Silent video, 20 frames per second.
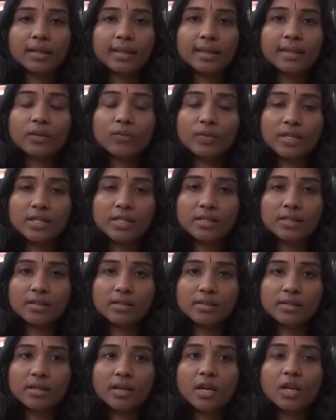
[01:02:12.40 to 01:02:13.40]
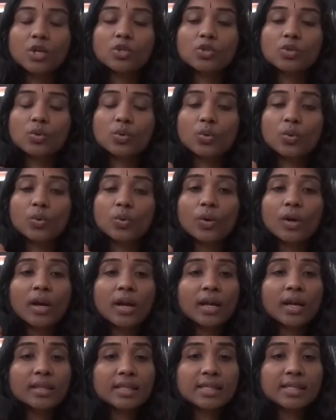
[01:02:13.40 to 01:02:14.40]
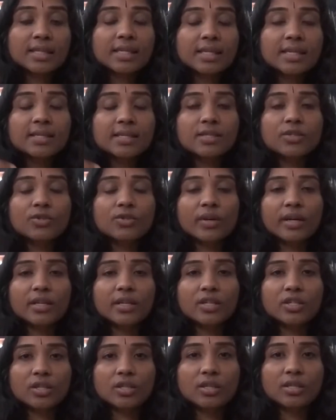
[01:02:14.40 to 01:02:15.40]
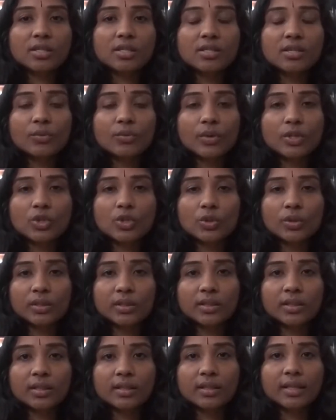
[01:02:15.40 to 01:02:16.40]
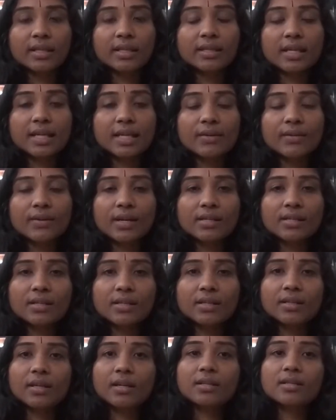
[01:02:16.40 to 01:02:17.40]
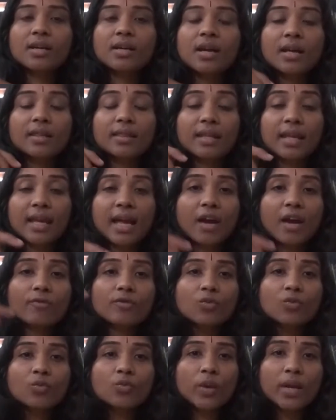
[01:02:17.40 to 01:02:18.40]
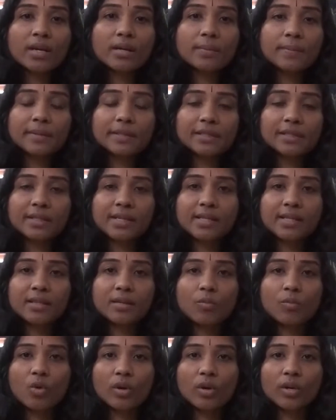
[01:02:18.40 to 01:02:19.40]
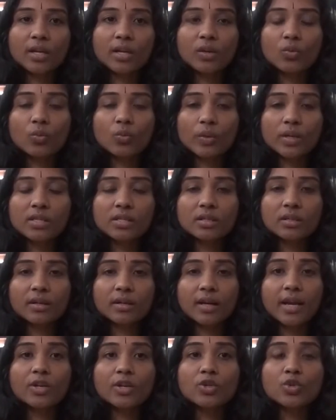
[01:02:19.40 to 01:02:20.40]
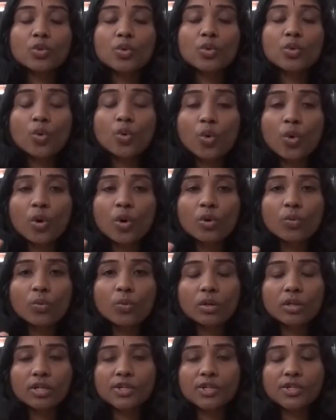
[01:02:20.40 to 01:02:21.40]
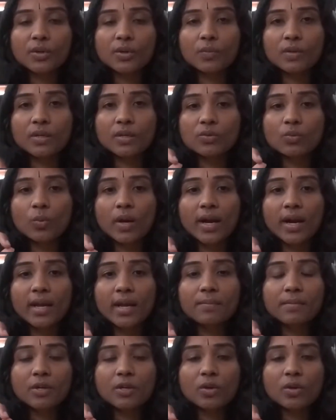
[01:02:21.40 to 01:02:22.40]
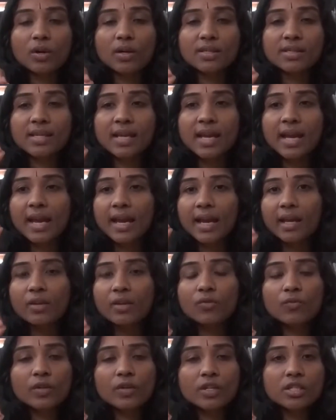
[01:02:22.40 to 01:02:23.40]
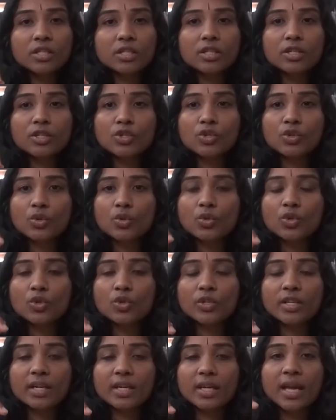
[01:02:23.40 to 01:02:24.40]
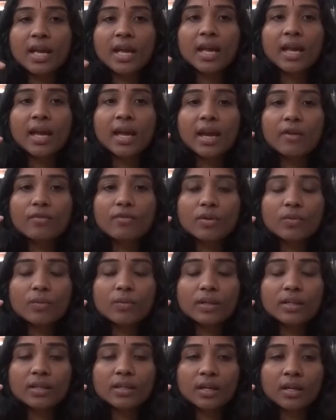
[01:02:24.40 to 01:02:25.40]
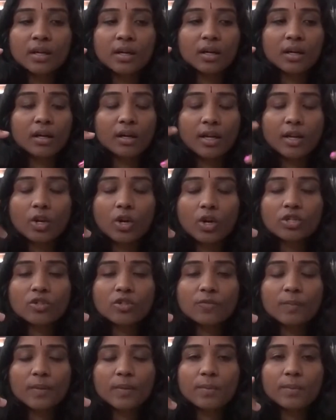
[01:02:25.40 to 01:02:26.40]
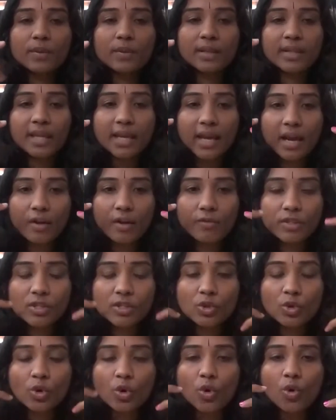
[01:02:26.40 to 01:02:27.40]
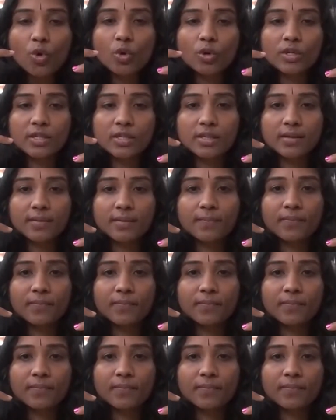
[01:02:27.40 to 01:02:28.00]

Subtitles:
in the winters. So this is the tradition, this is the ritual that they created, that they have to wake up early in the morning in winter and do cold water showers. Why? Because in winters usually everyone, a lot of people, they have this cold